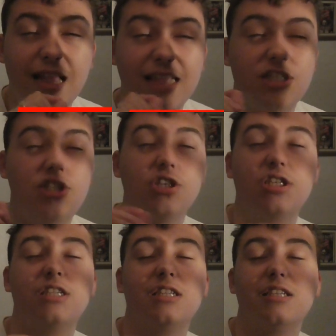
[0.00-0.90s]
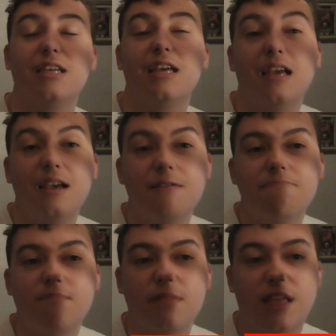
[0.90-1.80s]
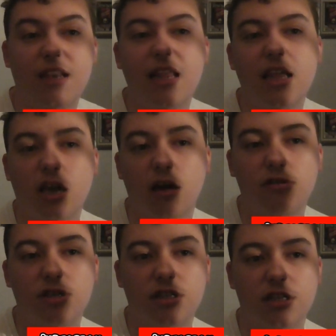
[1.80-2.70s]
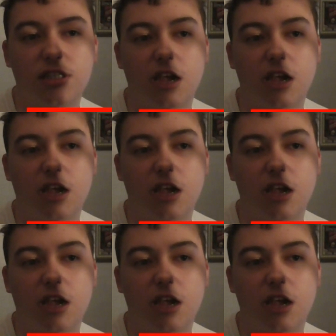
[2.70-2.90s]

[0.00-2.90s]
it's just they need coasters,